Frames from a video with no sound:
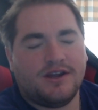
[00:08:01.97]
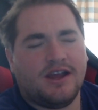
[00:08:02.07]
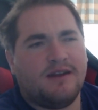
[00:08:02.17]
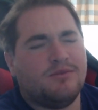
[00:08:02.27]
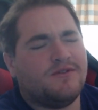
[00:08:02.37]

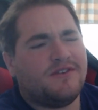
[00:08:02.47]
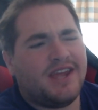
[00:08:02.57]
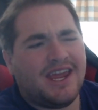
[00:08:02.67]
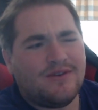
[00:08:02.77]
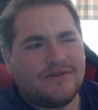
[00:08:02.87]
I believe I have an
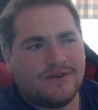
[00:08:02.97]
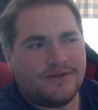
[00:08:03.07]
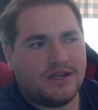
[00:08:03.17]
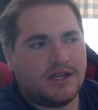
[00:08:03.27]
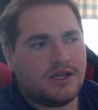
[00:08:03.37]

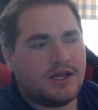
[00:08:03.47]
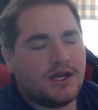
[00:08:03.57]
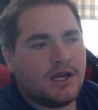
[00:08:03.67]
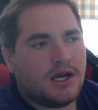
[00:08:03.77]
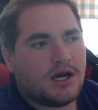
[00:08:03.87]
850,
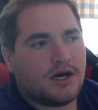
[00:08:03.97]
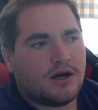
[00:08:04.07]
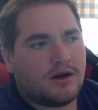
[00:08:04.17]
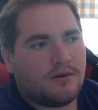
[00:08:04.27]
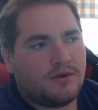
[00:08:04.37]

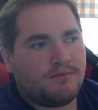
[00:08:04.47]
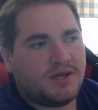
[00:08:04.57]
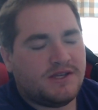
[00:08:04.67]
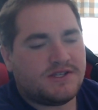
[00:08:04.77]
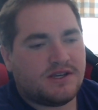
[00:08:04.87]
a
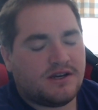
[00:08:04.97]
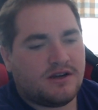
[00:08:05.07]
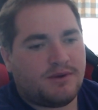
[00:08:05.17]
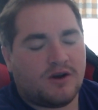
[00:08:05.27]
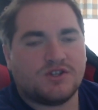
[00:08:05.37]
piece
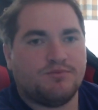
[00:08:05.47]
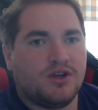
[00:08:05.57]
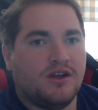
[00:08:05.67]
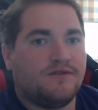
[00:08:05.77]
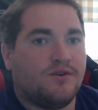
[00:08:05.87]
power
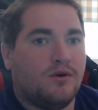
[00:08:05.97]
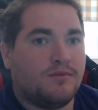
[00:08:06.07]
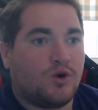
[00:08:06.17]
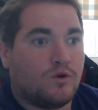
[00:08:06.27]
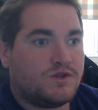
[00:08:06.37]
supply from
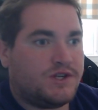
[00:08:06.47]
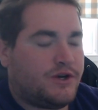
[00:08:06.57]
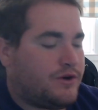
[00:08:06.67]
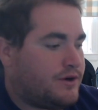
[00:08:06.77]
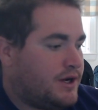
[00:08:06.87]

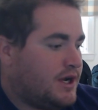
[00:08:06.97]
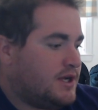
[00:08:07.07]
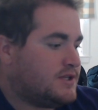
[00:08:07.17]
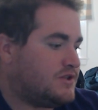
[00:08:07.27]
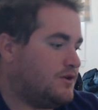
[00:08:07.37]
Corsair.
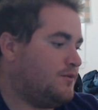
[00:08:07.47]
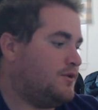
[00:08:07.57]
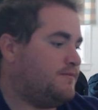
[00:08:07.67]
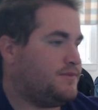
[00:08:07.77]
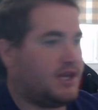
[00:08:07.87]

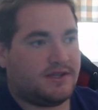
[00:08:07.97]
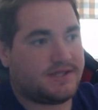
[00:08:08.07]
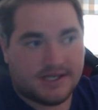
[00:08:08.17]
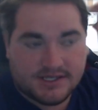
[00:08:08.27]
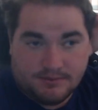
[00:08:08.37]
So, yeah, this
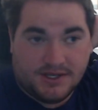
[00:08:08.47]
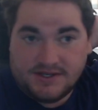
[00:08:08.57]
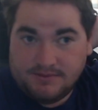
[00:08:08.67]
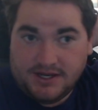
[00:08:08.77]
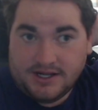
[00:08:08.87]
thing's a
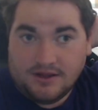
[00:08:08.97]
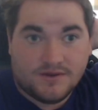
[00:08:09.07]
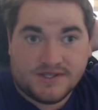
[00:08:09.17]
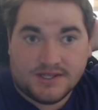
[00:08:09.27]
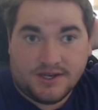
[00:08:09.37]
beast, man. I love
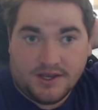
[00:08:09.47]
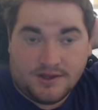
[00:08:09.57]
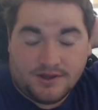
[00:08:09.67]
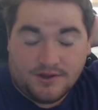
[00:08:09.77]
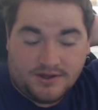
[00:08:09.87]
this thing to
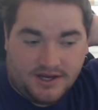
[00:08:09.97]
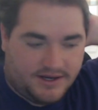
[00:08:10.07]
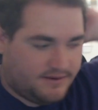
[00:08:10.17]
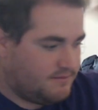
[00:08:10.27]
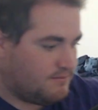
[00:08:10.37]
death.
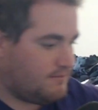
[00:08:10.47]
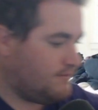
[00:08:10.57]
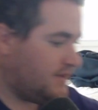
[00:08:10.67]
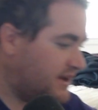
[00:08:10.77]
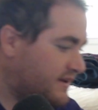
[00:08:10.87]
And
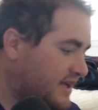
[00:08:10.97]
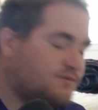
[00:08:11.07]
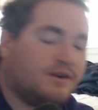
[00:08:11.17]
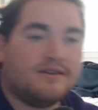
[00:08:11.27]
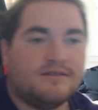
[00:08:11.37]
I guess
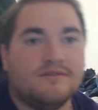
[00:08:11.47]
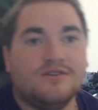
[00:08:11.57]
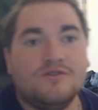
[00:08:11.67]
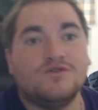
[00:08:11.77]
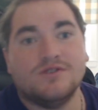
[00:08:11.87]
what
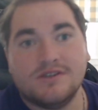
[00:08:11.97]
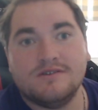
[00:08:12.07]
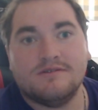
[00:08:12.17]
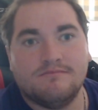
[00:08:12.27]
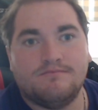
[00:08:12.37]

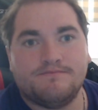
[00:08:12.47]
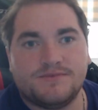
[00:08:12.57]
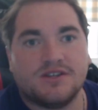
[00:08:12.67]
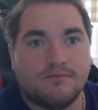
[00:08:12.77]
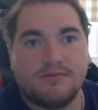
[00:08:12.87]
usually
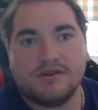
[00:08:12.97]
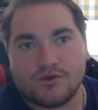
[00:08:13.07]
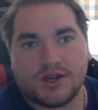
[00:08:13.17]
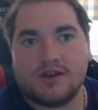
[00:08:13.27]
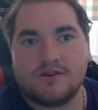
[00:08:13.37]
some
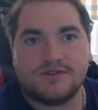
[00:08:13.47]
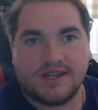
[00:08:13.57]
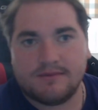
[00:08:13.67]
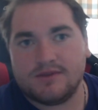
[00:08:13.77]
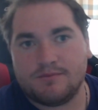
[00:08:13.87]
creators
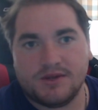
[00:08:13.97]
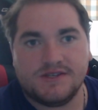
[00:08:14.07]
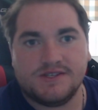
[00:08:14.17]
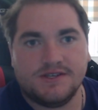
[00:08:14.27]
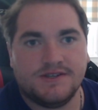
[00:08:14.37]
name their
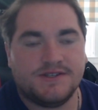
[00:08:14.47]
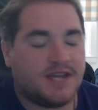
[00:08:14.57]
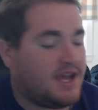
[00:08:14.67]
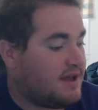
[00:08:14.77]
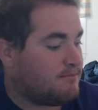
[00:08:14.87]
PCs.
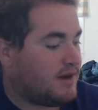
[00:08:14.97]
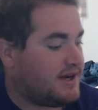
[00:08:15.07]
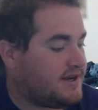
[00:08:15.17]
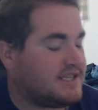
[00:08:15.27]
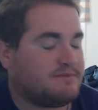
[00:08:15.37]

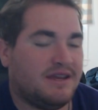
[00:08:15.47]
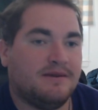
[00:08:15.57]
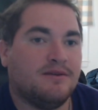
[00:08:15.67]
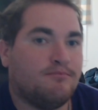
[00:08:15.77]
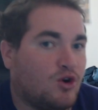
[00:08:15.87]
Mine is
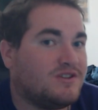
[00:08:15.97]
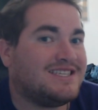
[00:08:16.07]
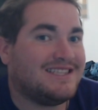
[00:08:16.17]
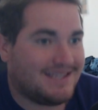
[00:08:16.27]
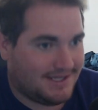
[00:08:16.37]
named
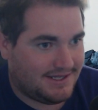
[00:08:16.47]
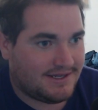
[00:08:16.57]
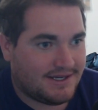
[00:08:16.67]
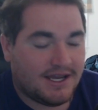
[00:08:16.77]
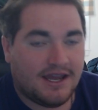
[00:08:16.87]
Mountain Lee.
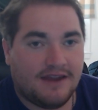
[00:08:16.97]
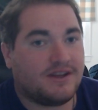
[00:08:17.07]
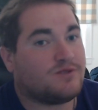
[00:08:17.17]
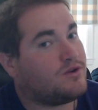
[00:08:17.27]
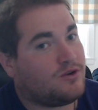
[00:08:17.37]
If you
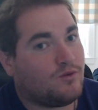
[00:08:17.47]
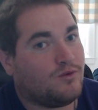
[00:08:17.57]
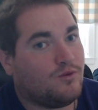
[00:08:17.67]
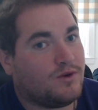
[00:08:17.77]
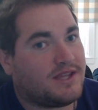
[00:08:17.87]
guys want to know
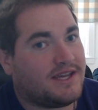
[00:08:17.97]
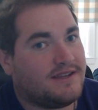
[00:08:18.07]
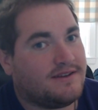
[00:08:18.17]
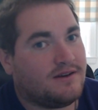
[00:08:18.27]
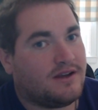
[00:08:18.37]
what that
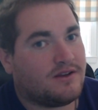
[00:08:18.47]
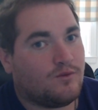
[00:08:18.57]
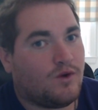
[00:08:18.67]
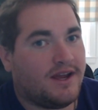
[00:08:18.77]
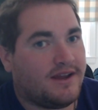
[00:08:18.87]
is, like
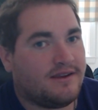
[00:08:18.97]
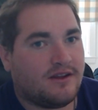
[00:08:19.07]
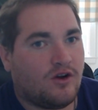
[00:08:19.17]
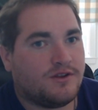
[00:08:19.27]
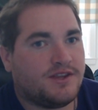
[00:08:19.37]
why I
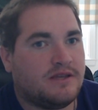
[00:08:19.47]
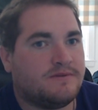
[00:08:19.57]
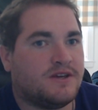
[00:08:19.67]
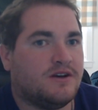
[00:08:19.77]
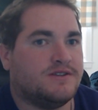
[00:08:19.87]
called it that, is
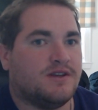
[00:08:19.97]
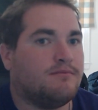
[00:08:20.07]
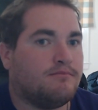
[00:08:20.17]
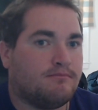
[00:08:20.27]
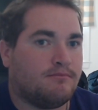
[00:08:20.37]
because
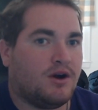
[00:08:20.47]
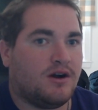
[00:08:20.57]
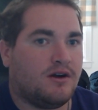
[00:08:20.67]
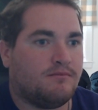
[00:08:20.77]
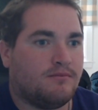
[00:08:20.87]

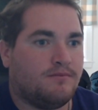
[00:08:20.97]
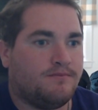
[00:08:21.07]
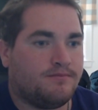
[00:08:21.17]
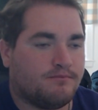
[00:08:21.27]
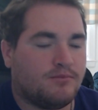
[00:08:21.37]

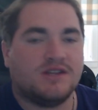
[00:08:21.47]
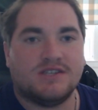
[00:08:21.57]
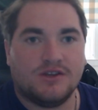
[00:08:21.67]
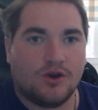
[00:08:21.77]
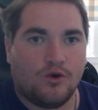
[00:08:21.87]

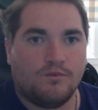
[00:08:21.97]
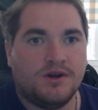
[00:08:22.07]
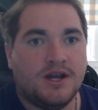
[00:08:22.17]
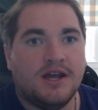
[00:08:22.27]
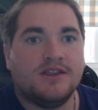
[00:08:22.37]
Monty Ohm,
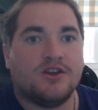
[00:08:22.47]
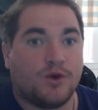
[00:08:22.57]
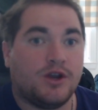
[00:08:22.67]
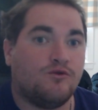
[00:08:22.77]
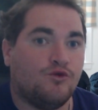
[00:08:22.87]
the
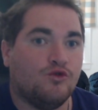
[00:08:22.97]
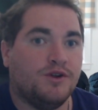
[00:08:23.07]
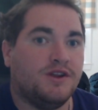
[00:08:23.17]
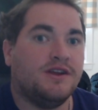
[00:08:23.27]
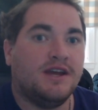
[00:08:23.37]
creator of
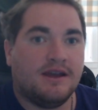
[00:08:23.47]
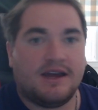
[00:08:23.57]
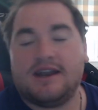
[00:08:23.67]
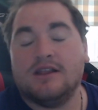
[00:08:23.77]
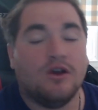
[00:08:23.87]
Ruby,
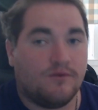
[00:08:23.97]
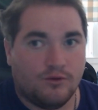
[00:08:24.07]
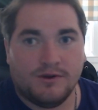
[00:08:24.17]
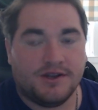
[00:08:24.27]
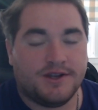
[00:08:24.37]
and I love
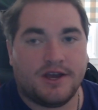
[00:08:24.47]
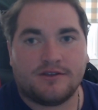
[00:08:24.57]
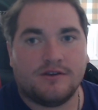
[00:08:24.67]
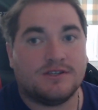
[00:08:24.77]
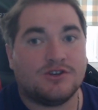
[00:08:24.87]
Ruby to death,
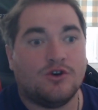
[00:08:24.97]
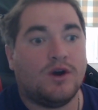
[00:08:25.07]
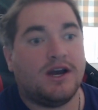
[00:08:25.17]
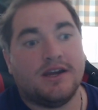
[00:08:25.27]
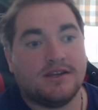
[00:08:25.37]
so
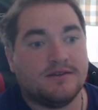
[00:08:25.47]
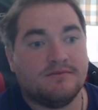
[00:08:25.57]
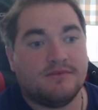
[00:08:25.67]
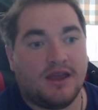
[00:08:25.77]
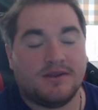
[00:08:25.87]
I
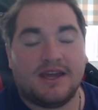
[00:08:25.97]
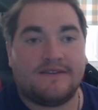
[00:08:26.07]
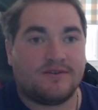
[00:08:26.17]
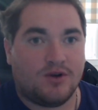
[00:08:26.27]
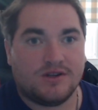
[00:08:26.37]
named it
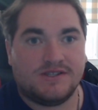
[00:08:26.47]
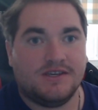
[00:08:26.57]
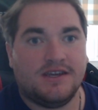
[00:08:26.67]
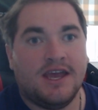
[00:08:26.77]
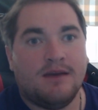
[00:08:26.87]
after
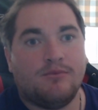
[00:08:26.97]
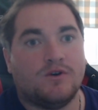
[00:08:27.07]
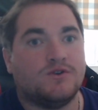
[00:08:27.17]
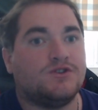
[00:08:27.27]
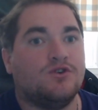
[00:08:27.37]
Monty. But
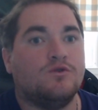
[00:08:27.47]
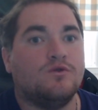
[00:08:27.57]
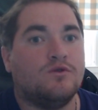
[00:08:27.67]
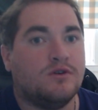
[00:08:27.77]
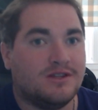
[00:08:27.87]

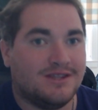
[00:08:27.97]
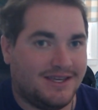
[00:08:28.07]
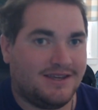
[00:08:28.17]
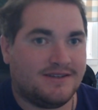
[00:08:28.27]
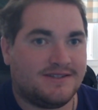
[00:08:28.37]
also
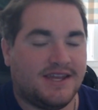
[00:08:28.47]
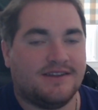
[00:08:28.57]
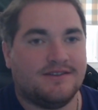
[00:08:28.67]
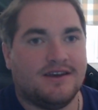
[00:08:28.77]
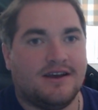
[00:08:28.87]
Lee, Stan.